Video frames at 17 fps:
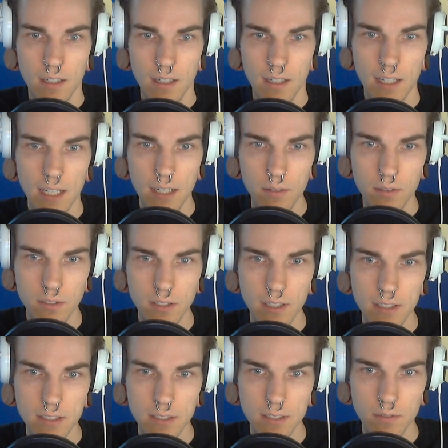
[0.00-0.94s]
Hey, I want to
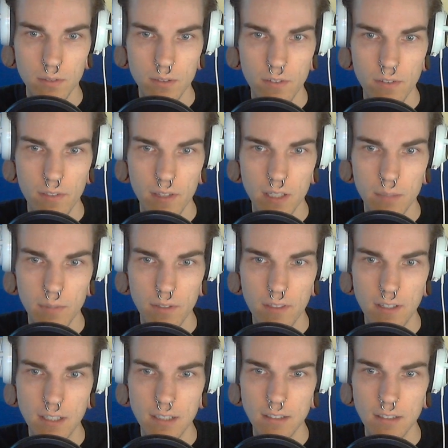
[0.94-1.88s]
ask you, what do you think about the
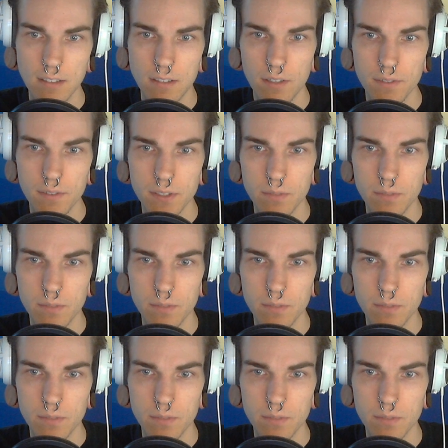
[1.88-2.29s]
Nidalee nerfs